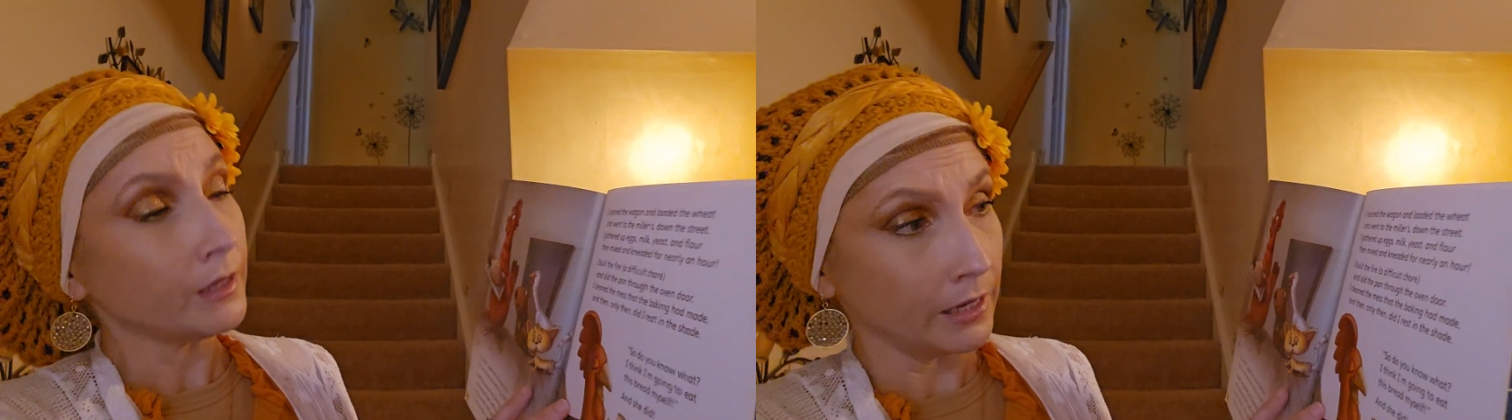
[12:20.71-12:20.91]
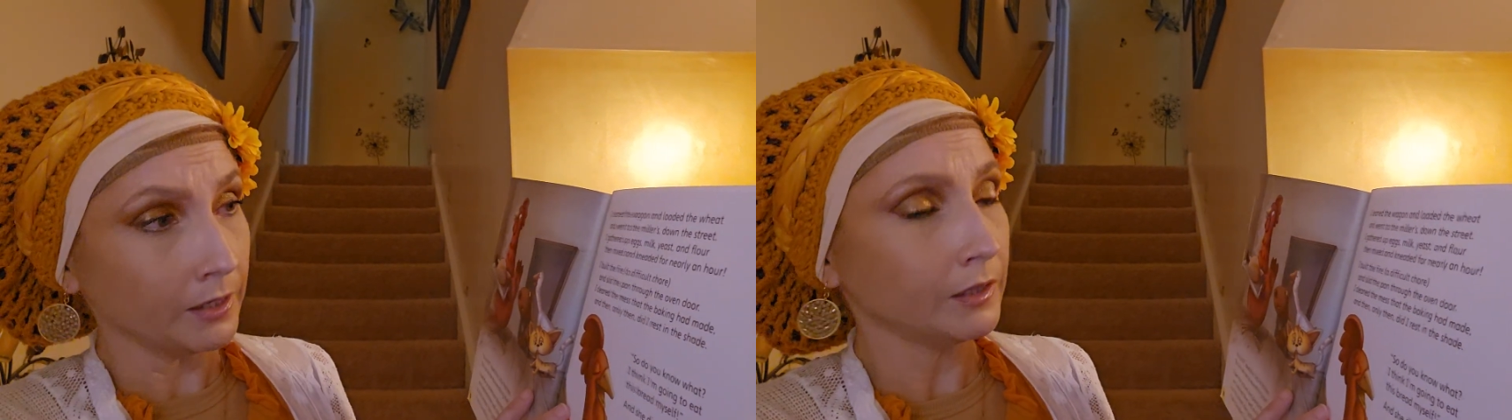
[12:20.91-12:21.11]

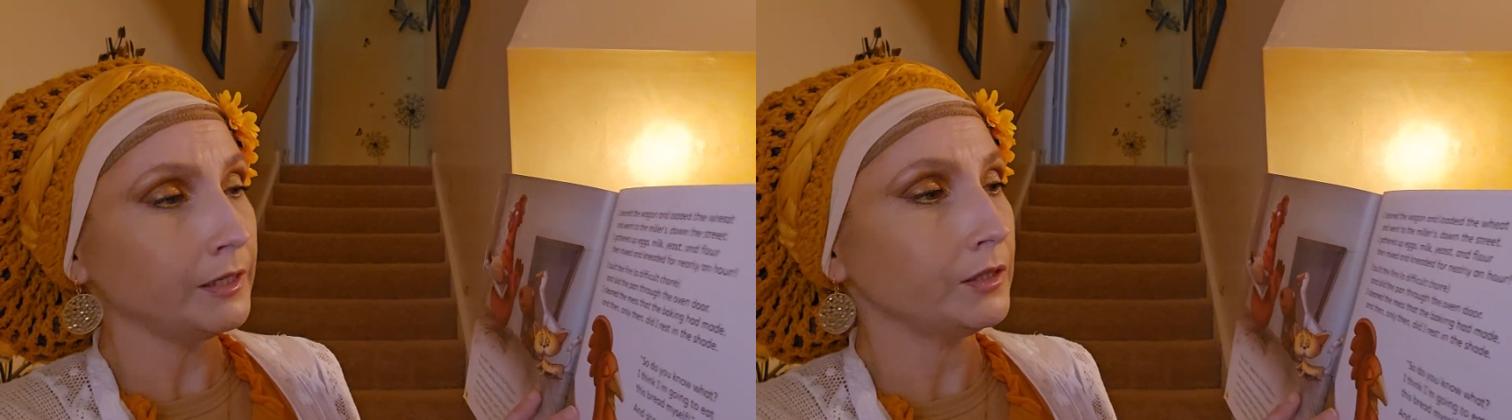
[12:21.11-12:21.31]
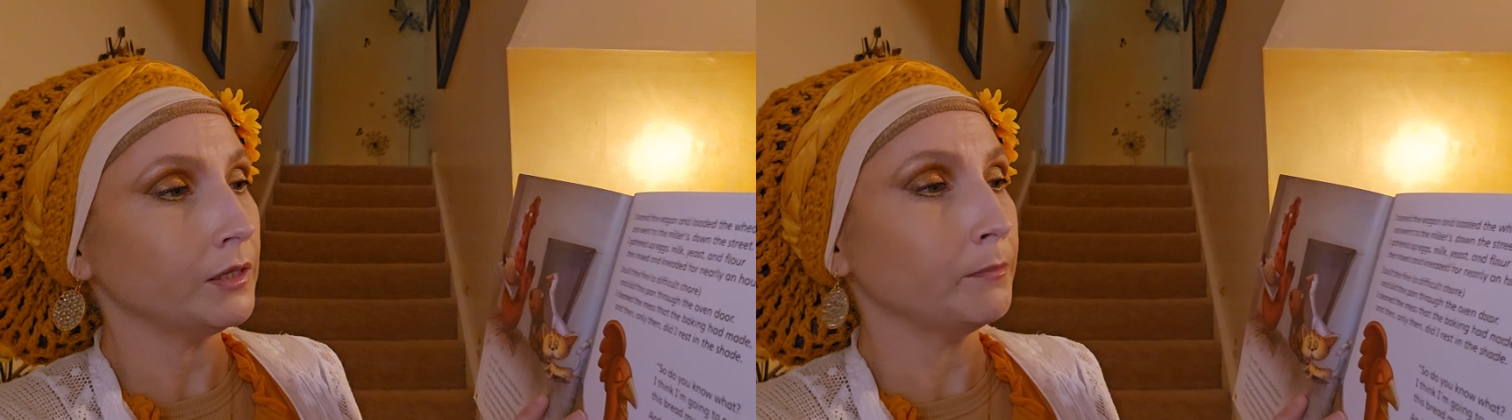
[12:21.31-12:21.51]
I
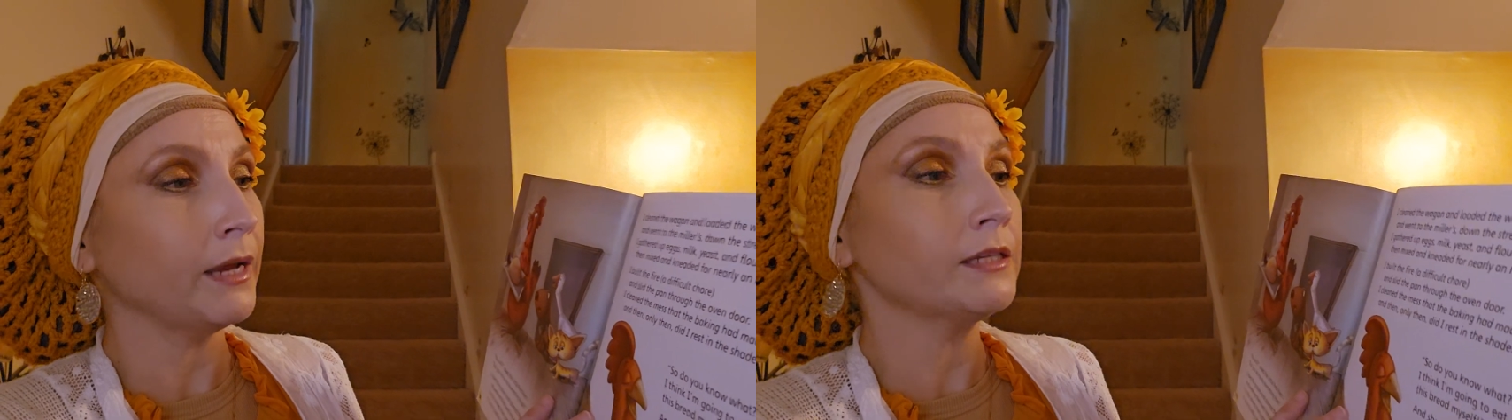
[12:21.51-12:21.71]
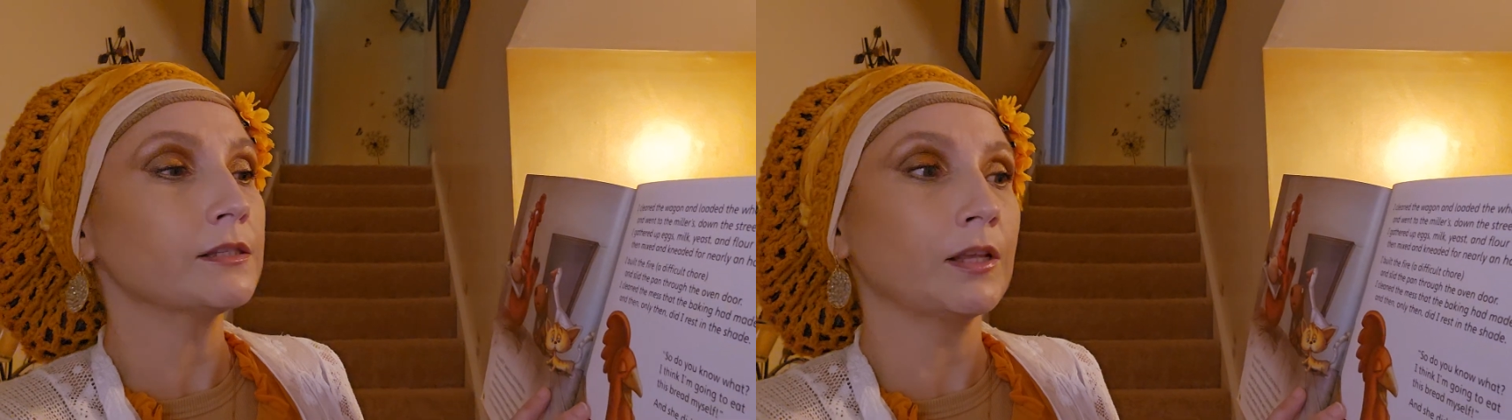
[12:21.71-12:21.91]
cleaned the
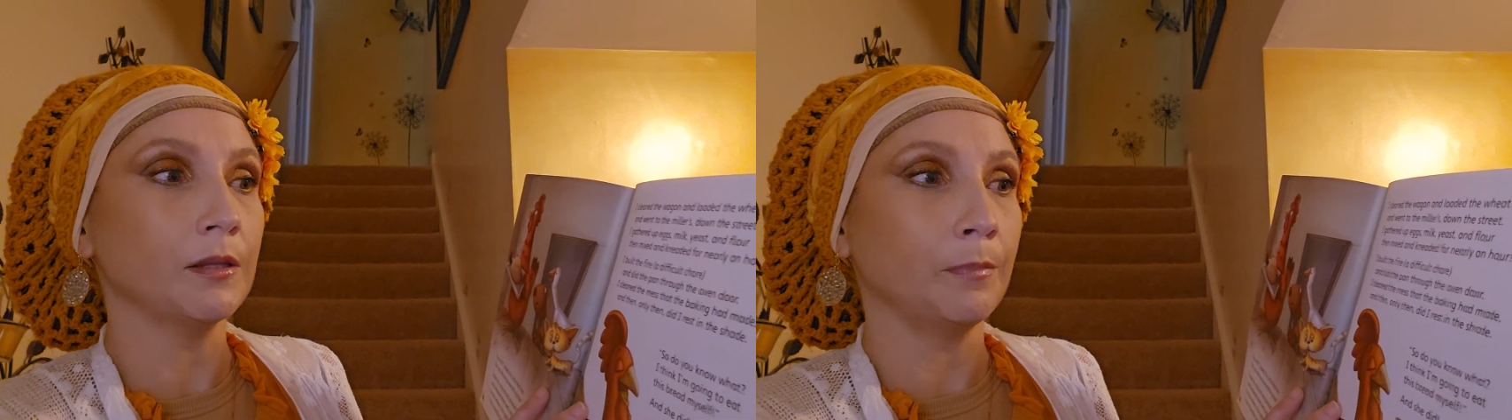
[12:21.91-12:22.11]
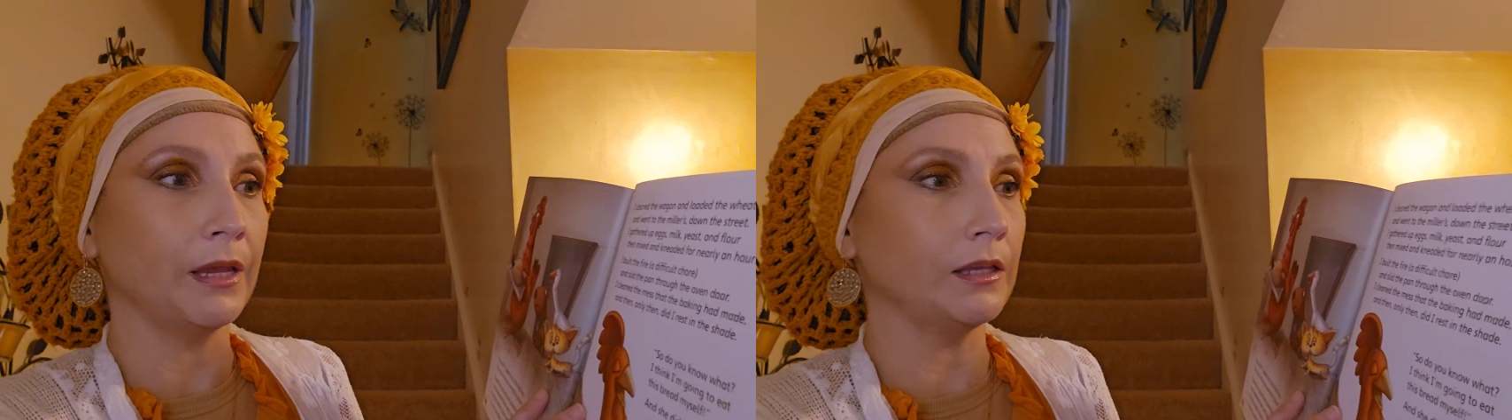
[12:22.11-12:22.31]
mess that
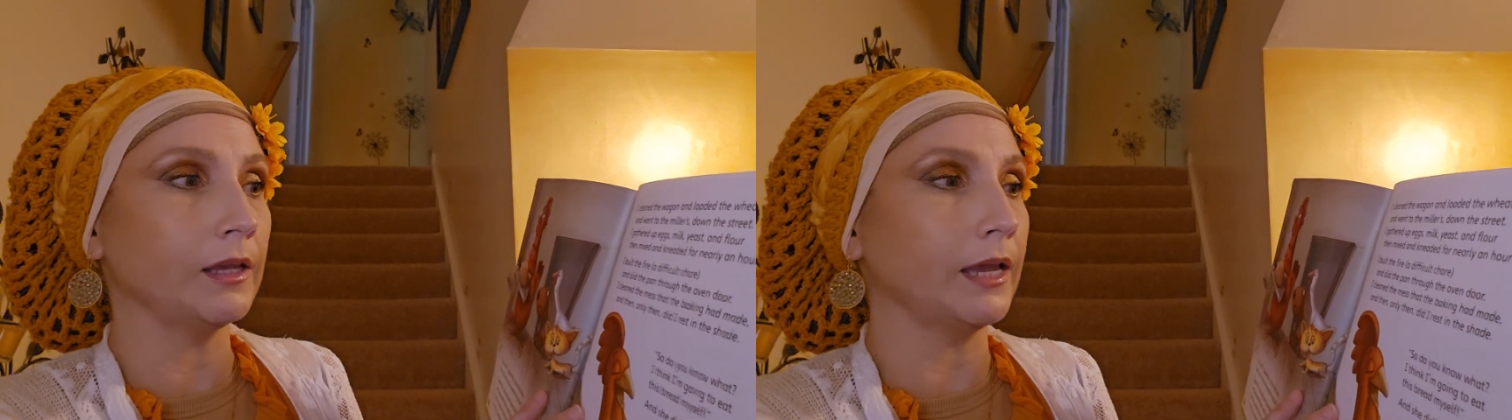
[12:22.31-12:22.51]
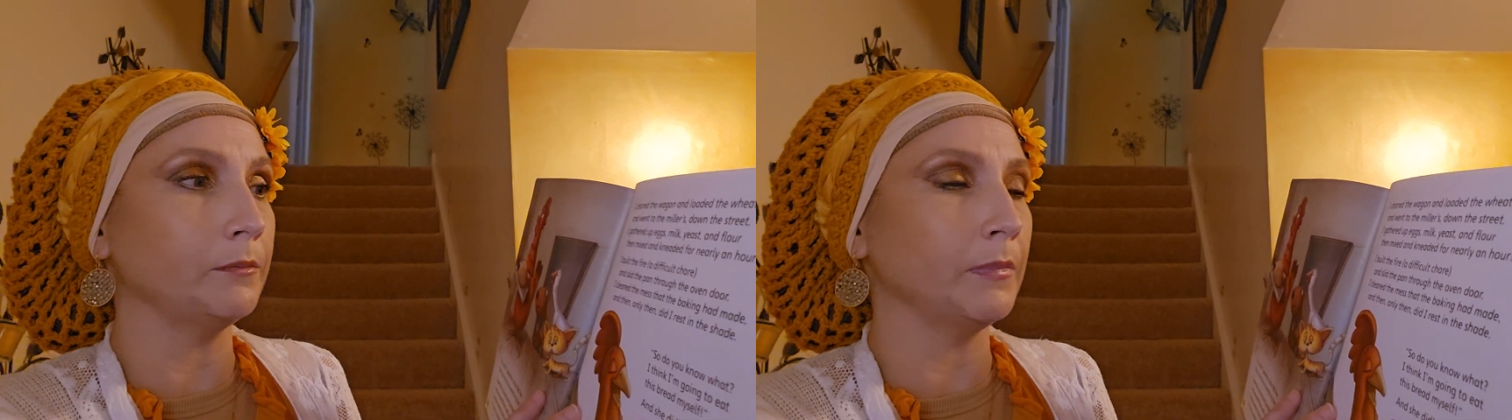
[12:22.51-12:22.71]
the
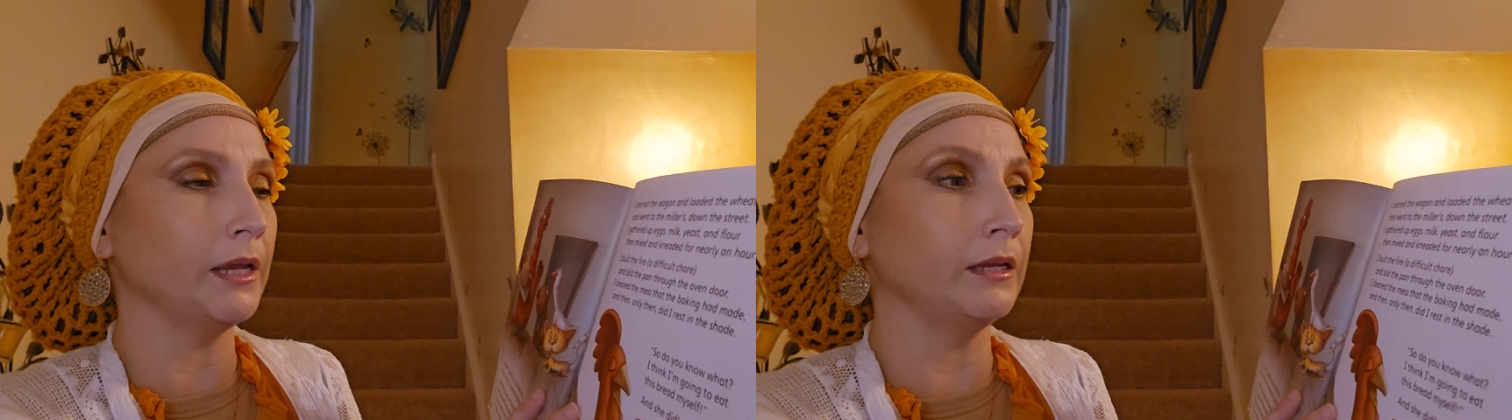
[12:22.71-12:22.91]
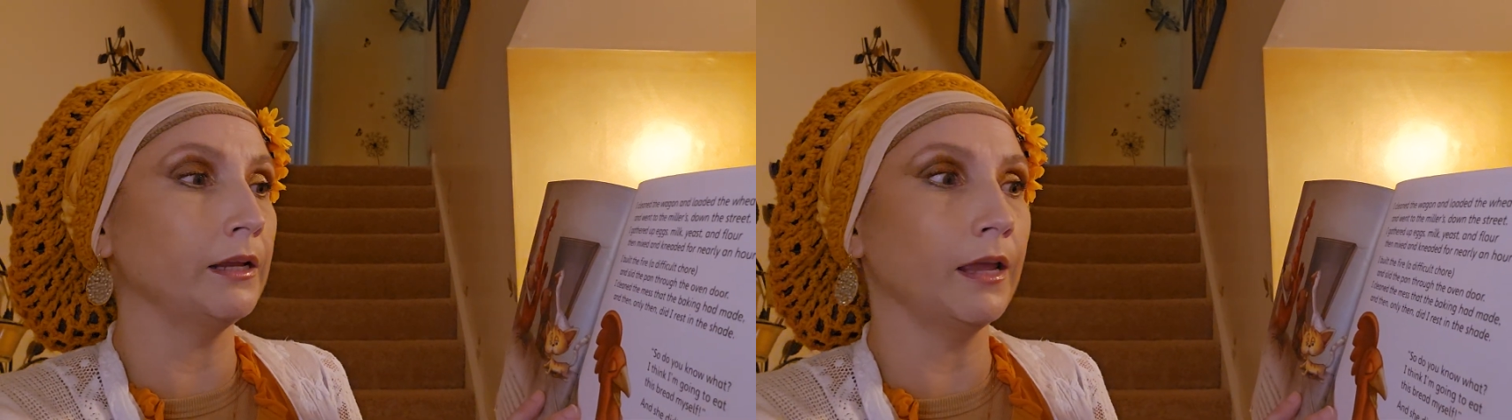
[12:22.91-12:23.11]
baking had
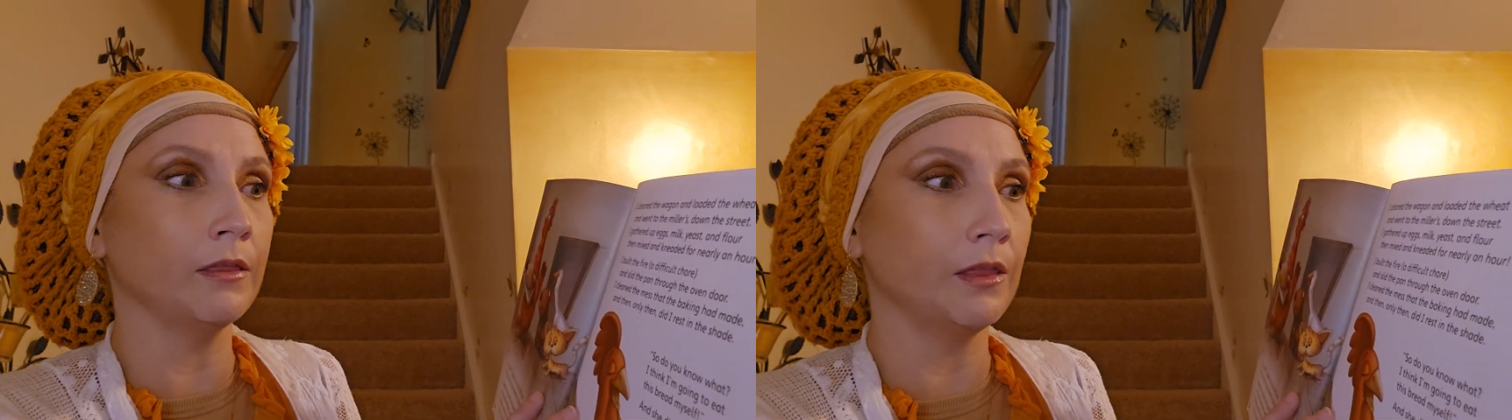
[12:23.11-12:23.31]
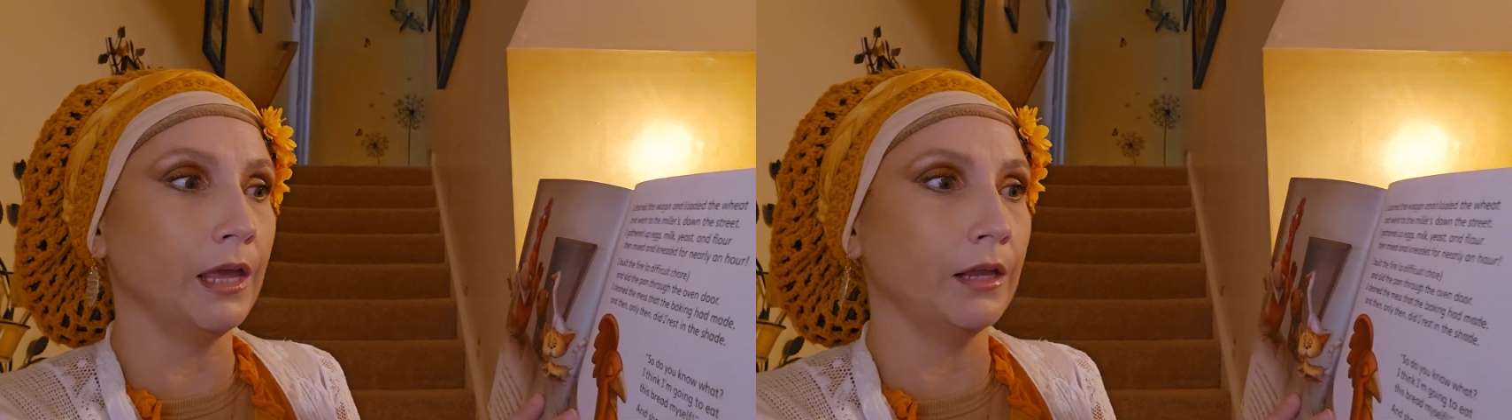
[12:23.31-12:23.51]
made,
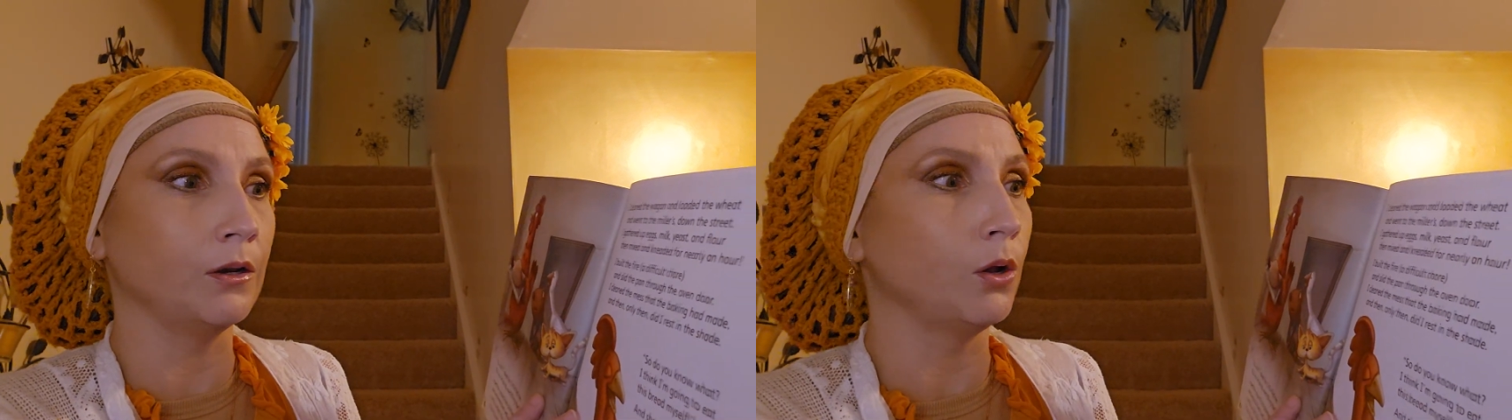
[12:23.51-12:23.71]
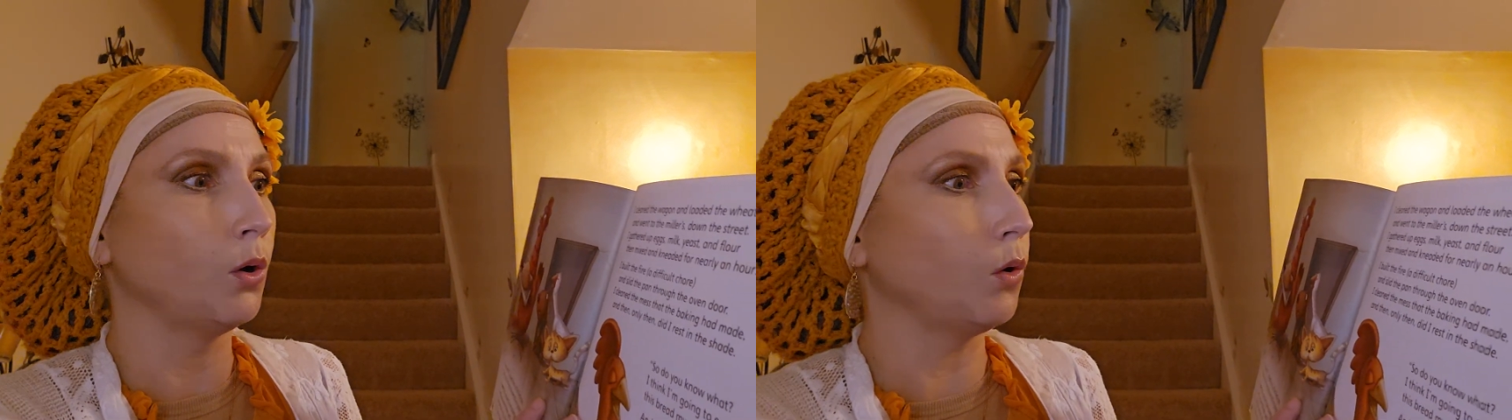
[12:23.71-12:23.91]
and then,